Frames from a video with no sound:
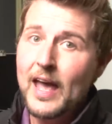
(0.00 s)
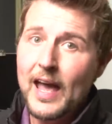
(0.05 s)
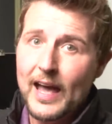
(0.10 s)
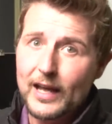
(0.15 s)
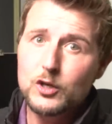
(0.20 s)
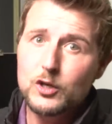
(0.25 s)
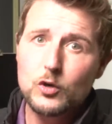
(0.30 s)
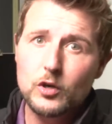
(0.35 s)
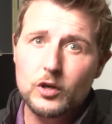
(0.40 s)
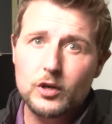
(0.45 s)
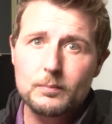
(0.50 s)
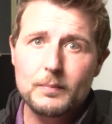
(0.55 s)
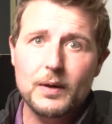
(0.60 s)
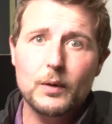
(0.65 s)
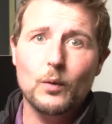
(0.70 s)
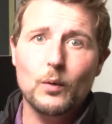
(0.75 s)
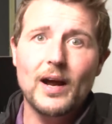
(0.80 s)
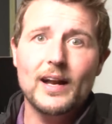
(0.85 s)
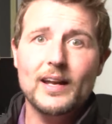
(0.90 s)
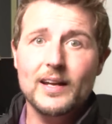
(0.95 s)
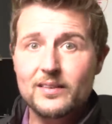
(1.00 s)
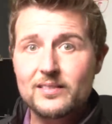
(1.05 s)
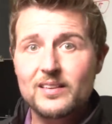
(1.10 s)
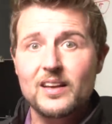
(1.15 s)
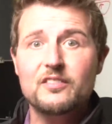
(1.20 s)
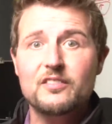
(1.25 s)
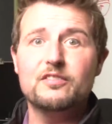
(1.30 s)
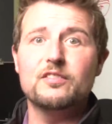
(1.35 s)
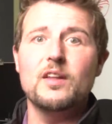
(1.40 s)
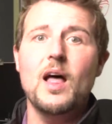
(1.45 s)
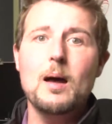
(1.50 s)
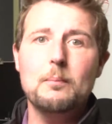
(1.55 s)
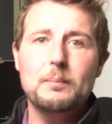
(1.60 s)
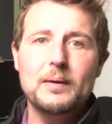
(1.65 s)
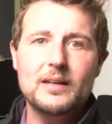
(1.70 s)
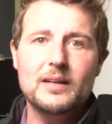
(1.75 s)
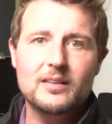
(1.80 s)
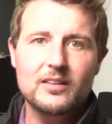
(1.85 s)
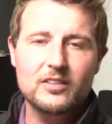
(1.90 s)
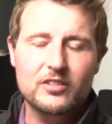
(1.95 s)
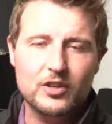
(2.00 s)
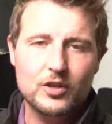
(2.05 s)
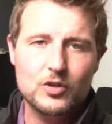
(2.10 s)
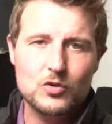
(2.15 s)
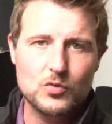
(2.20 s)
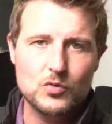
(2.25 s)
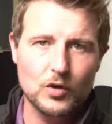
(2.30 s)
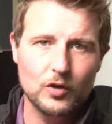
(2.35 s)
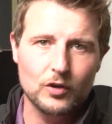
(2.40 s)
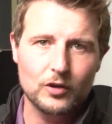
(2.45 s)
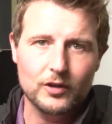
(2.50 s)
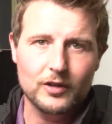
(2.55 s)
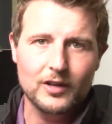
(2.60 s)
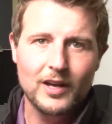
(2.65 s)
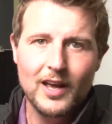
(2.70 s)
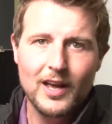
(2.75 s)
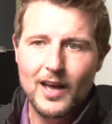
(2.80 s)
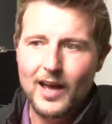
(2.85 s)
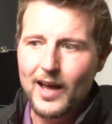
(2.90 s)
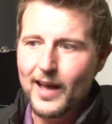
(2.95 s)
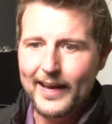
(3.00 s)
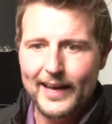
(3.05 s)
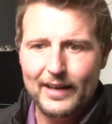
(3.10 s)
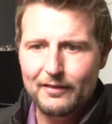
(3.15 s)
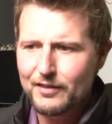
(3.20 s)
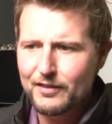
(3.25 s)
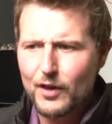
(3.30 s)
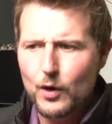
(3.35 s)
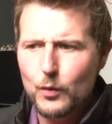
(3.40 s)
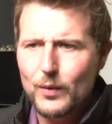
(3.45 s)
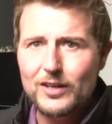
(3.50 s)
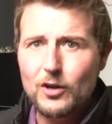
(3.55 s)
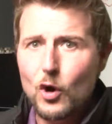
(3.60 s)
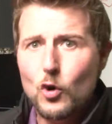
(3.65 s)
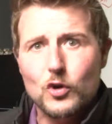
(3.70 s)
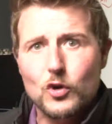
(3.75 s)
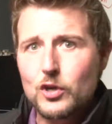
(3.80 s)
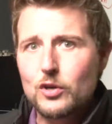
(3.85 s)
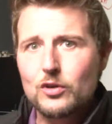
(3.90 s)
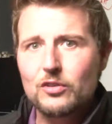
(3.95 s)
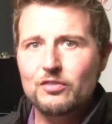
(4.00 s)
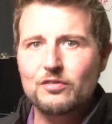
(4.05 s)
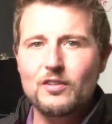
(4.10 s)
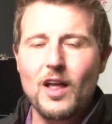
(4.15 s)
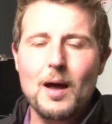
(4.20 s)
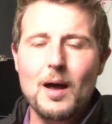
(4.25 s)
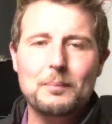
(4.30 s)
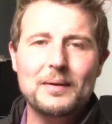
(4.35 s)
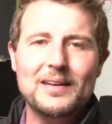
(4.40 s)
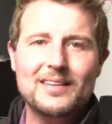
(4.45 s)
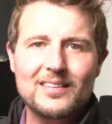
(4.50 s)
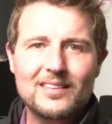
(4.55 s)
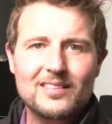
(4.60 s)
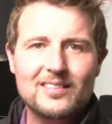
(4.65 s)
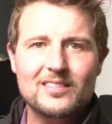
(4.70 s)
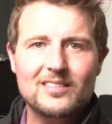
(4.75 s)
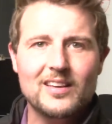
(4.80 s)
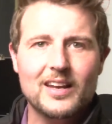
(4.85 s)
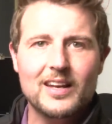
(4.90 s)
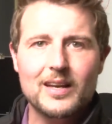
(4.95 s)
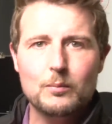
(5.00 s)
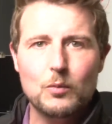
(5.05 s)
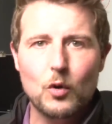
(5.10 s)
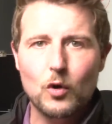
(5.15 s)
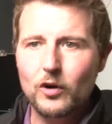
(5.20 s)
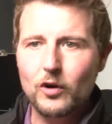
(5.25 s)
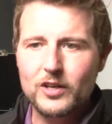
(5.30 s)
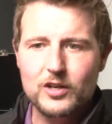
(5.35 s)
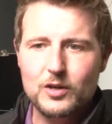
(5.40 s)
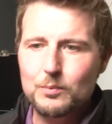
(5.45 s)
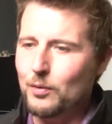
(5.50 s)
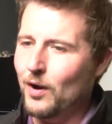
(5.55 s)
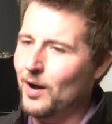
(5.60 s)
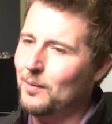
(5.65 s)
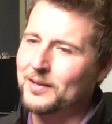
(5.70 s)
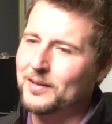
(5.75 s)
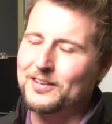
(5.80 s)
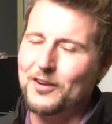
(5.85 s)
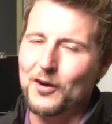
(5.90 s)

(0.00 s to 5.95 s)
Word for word: And you heard me right, I said floppy disk controller. Uh, even though we don't use floppy disks anymore, and you probably